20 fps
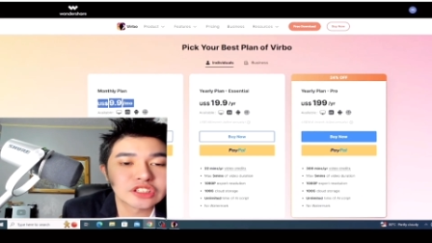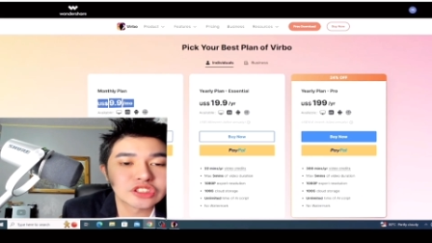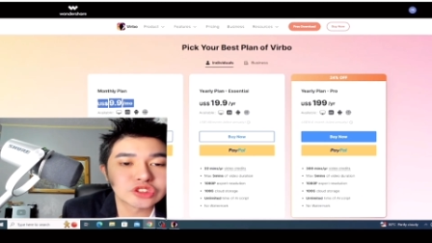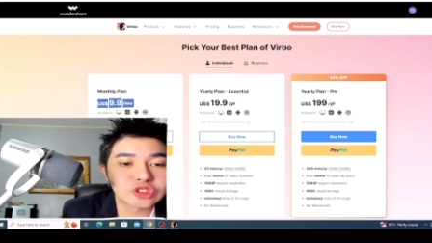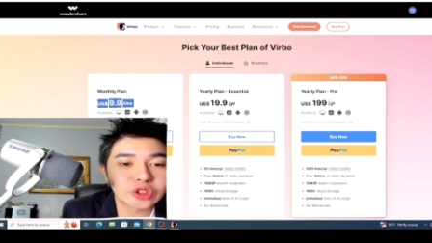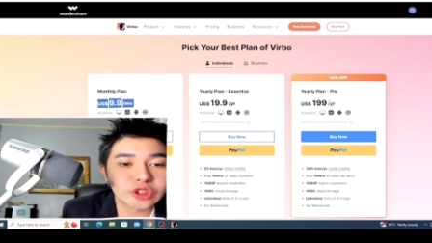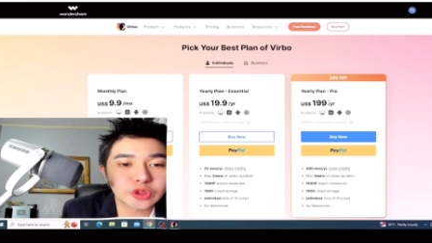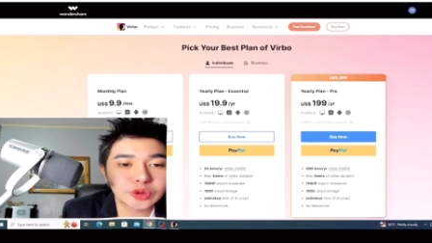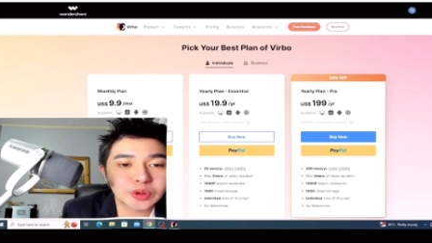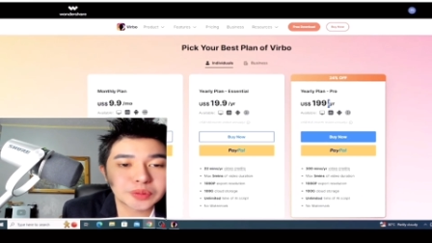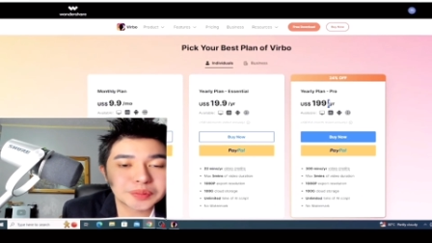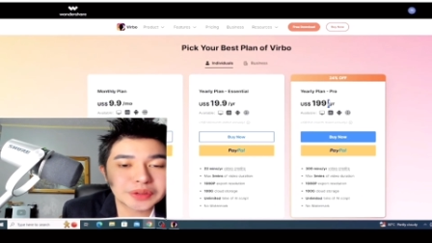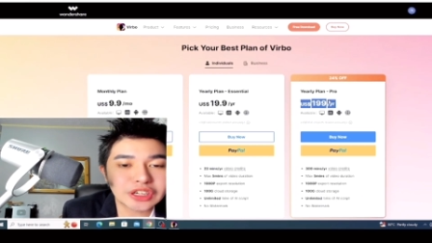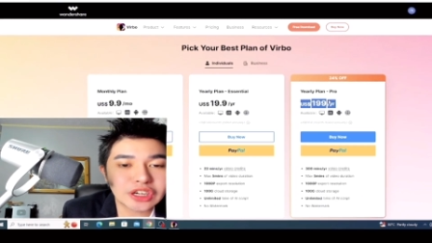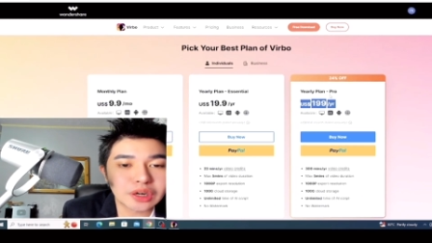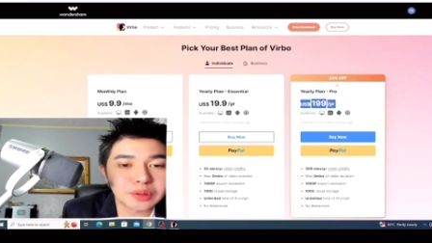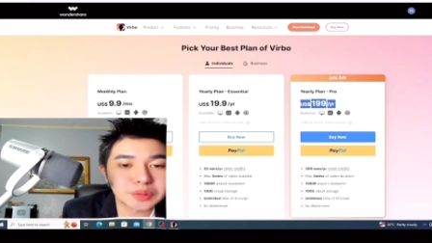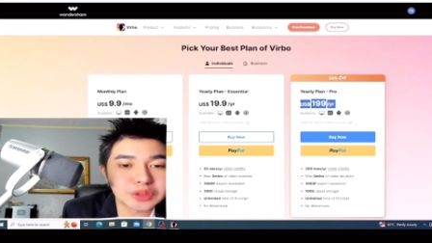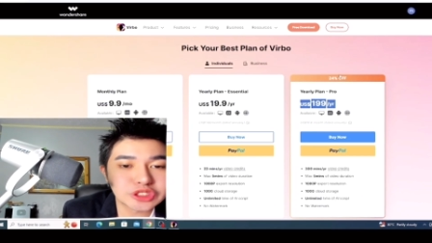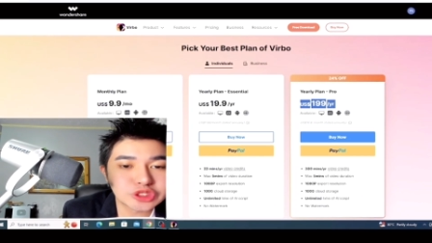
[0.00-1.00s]
So it will be
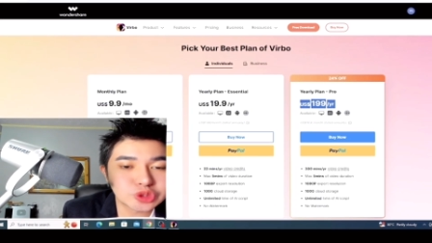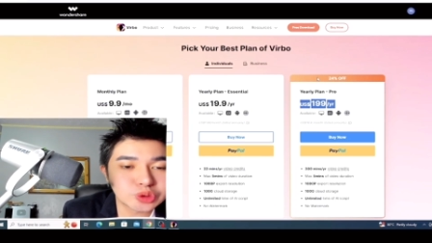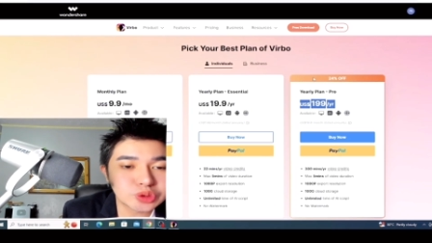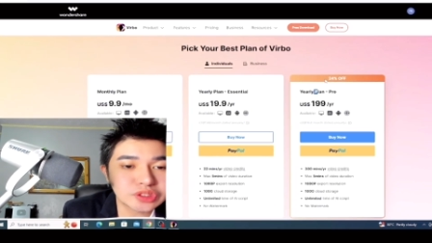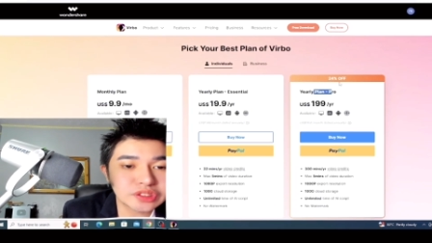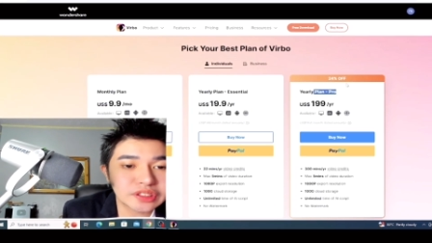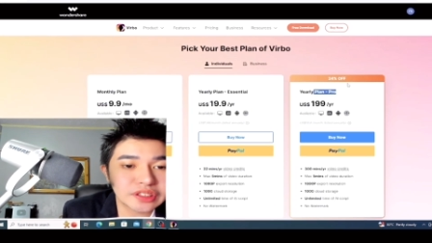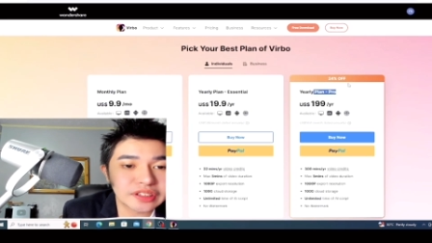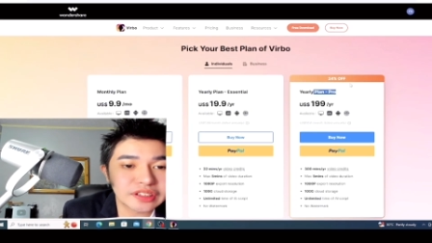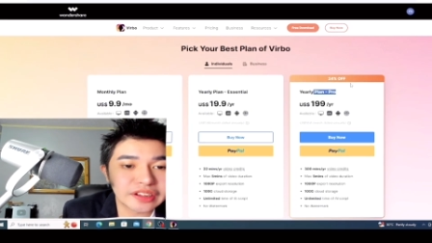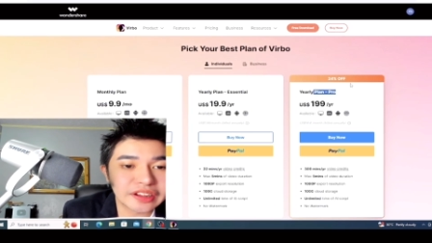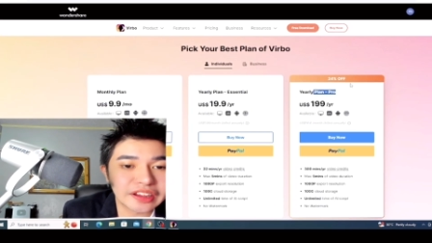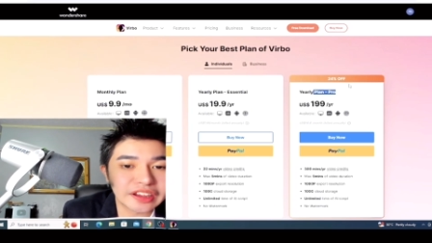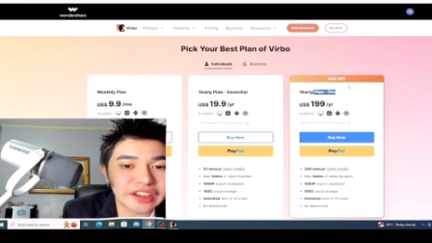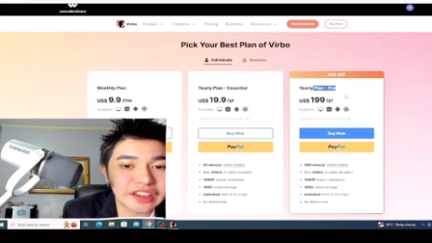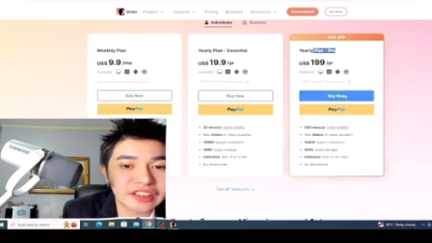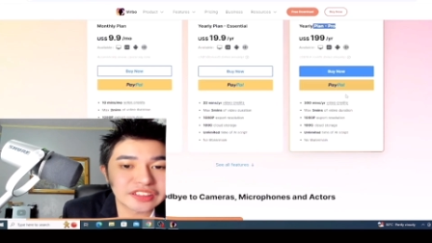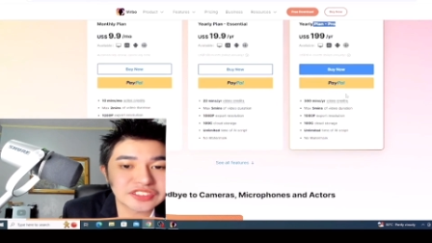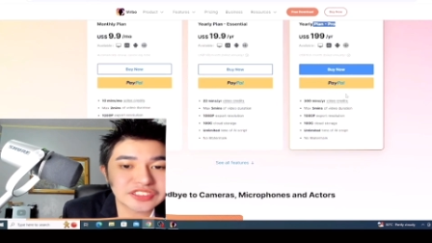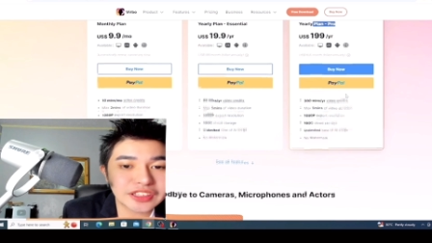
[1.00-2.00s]
coming soon,
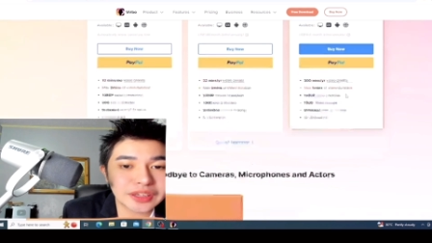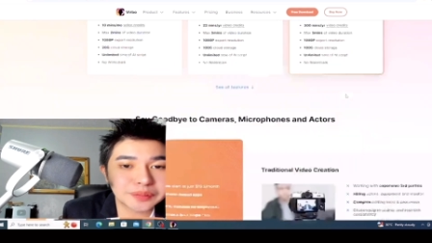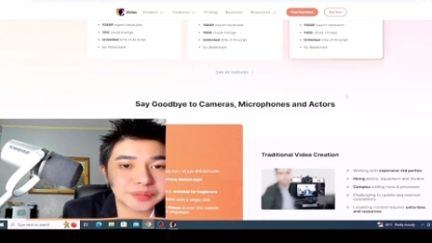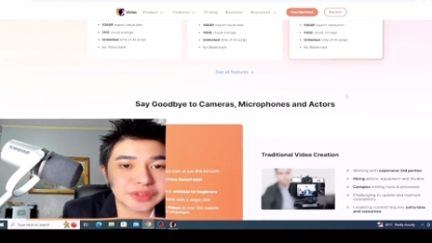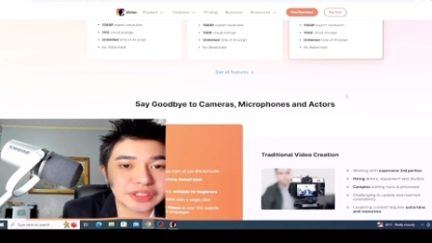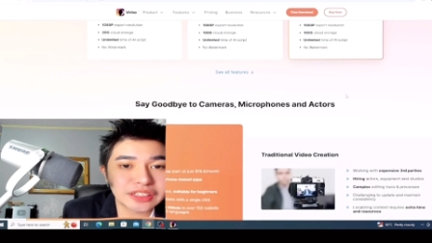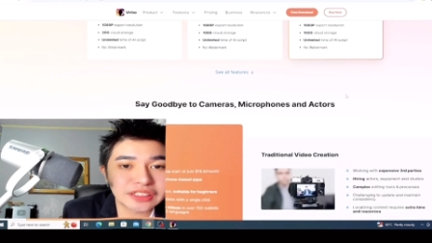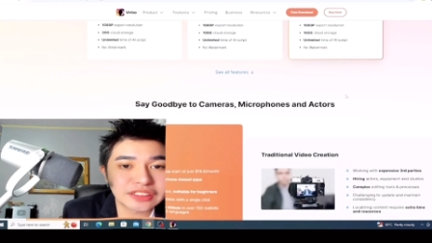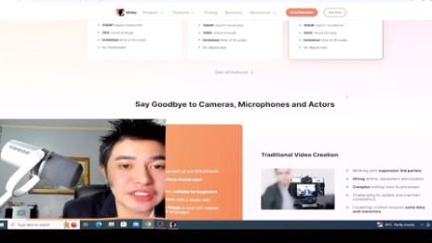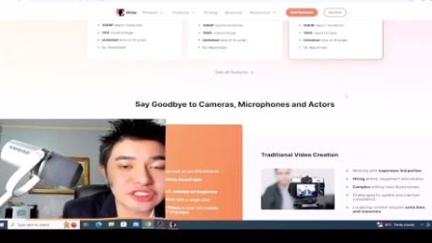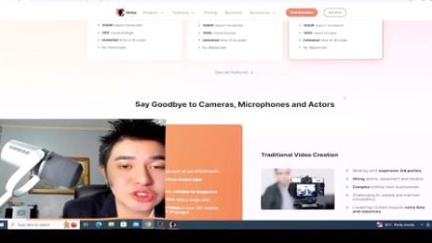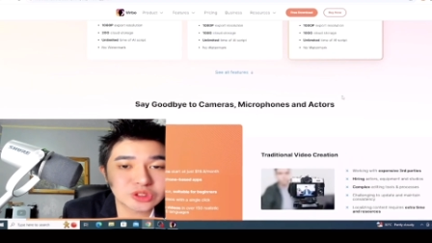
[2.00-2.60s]
and stay updated.